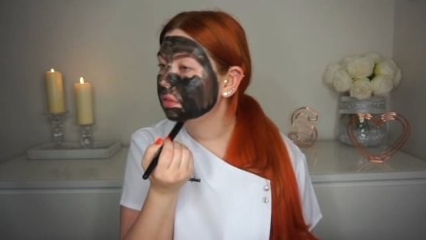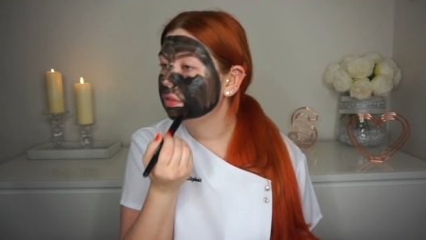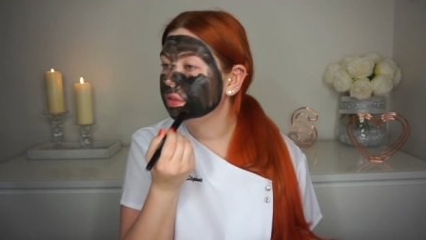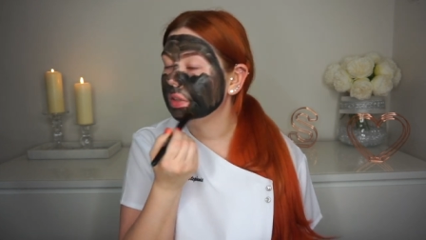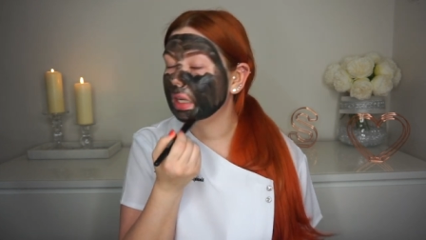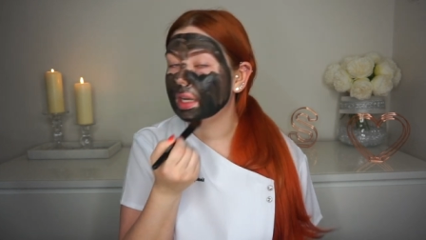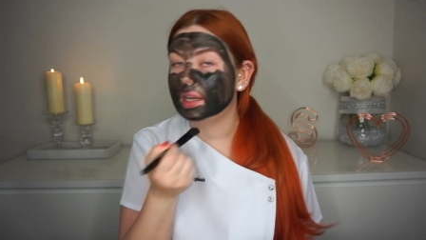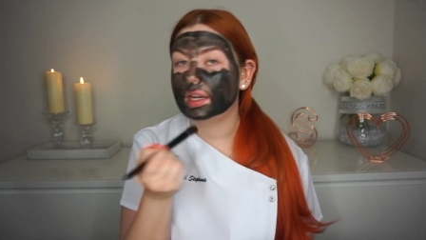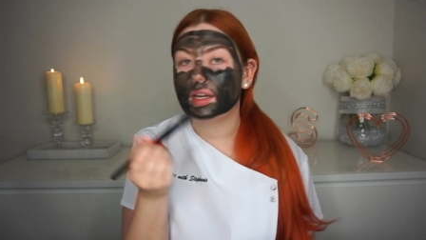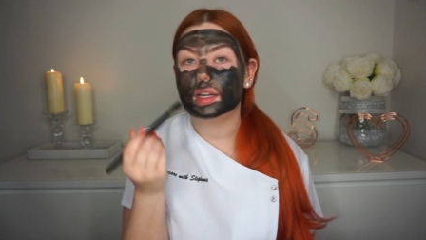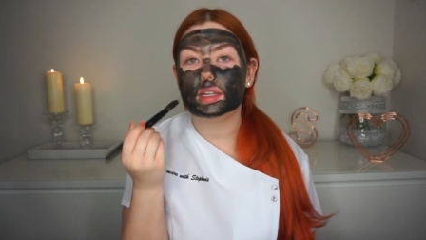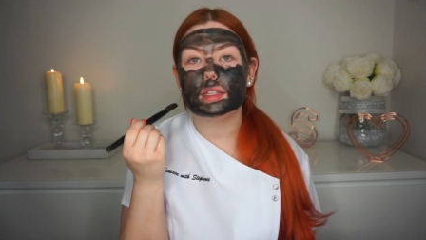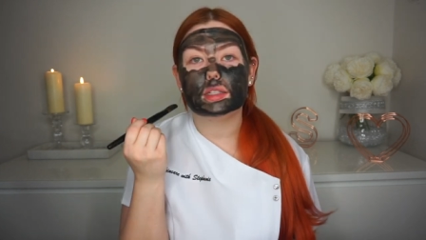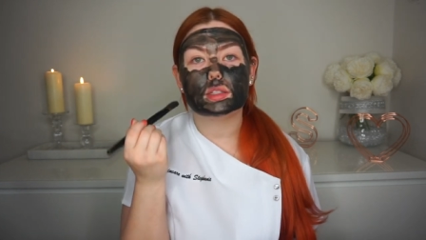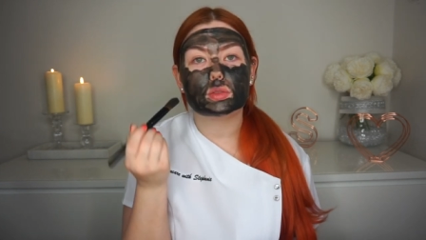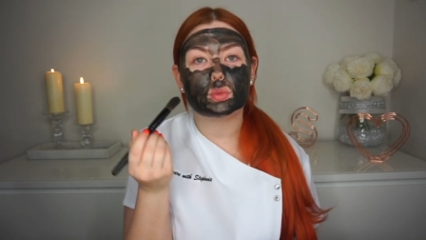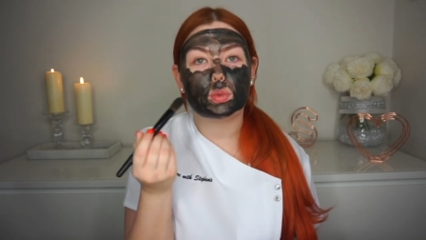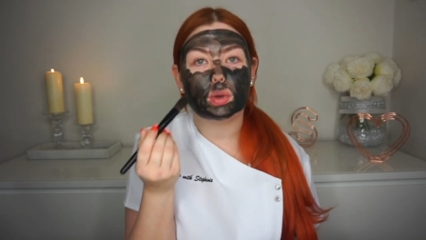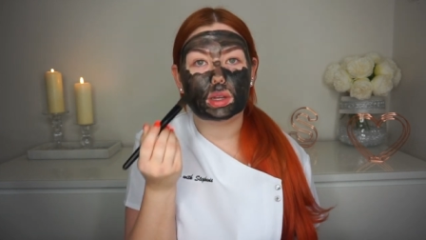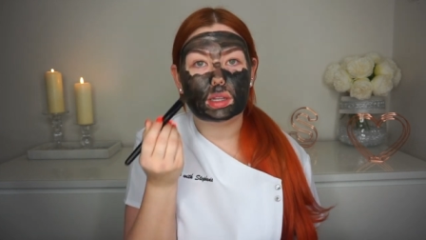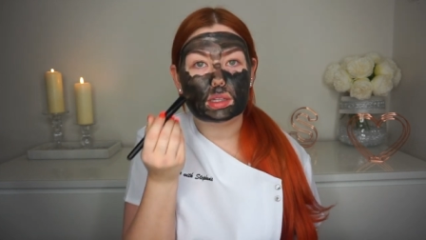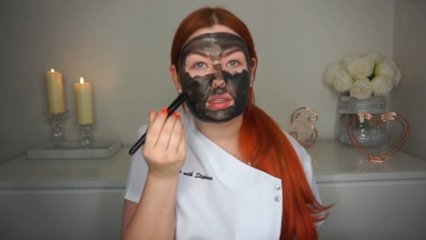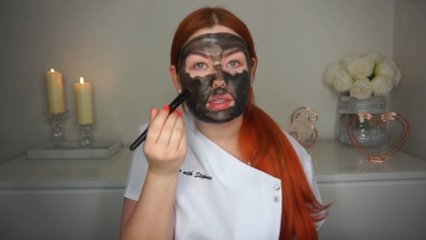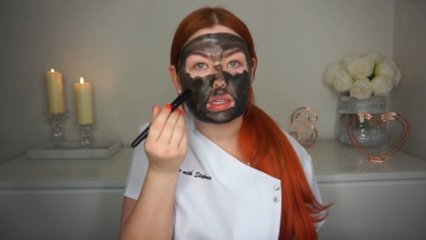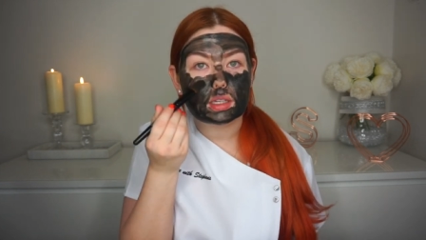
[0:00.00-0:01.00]
find
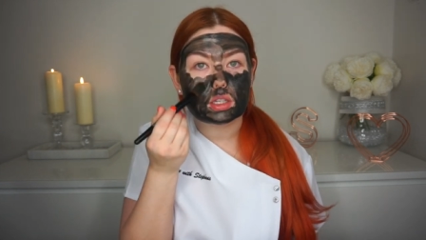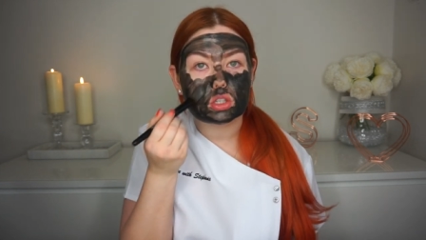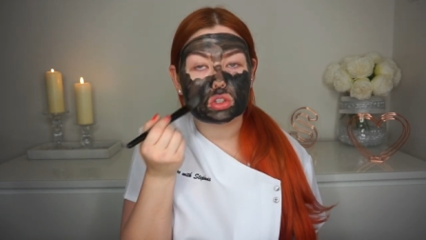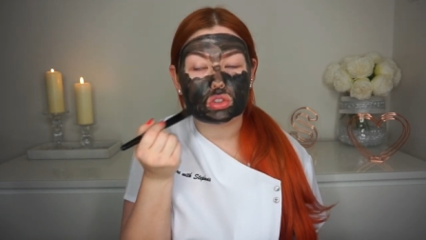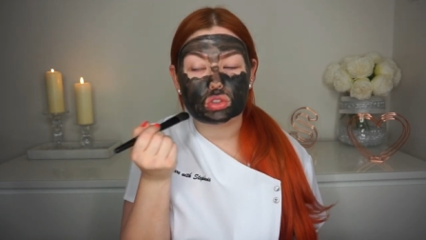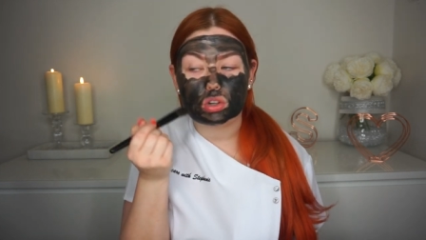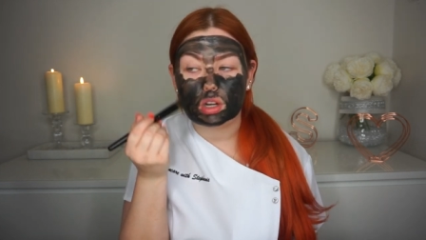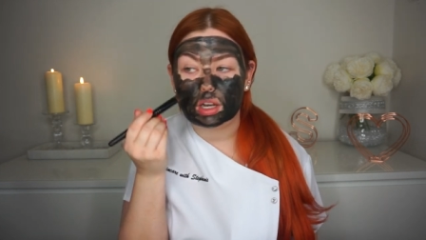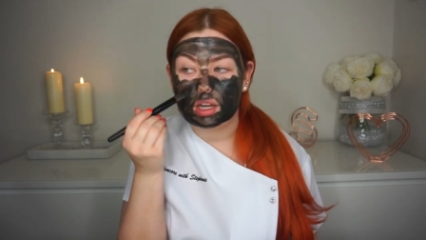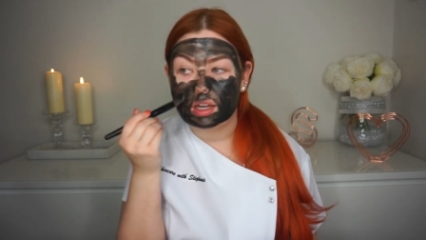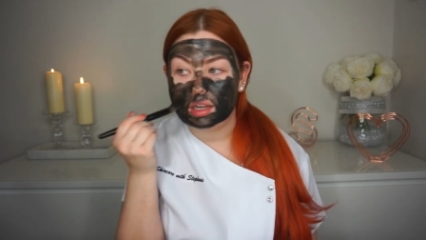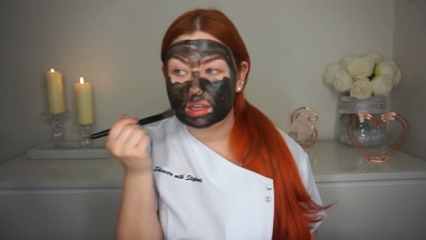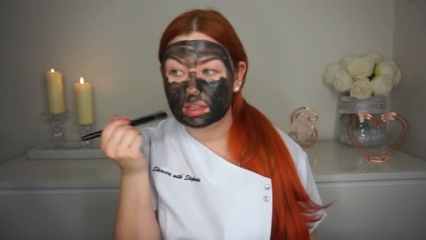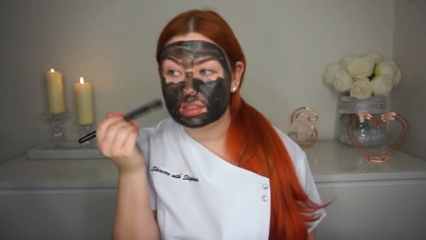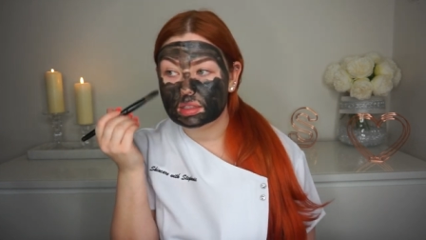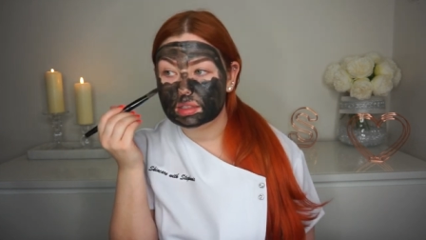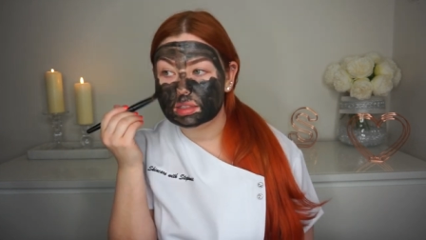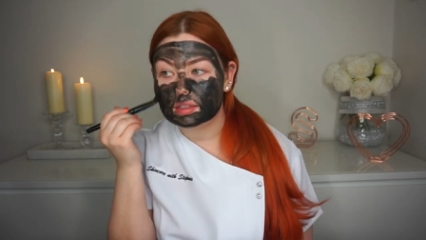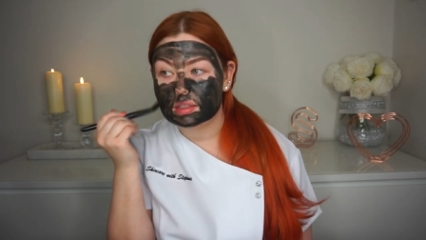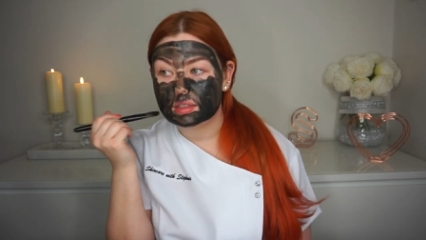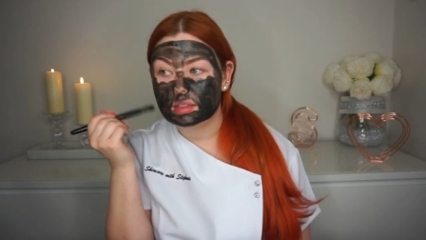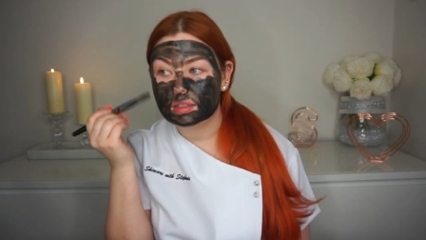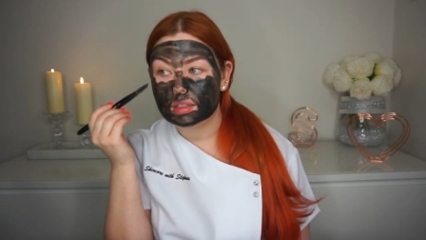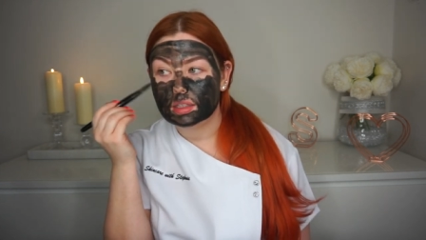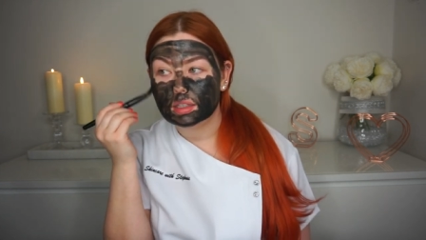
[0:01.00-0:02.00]
when this
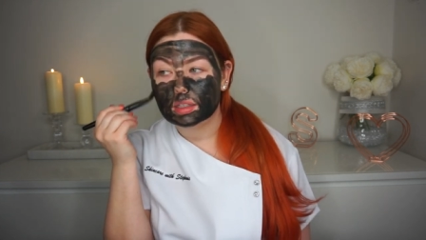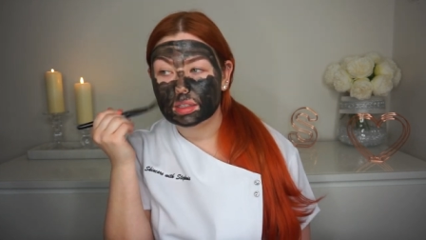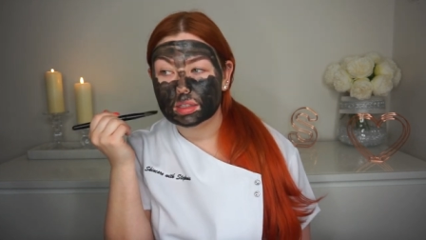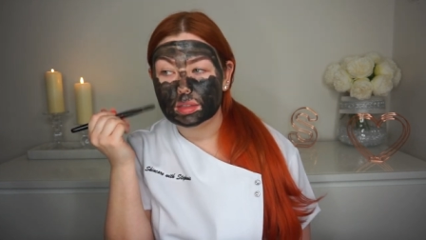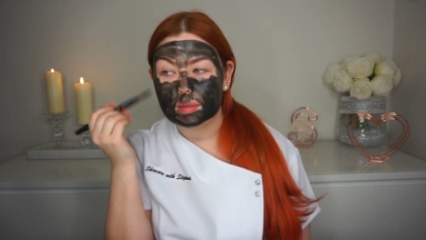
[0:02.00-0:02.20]
dries,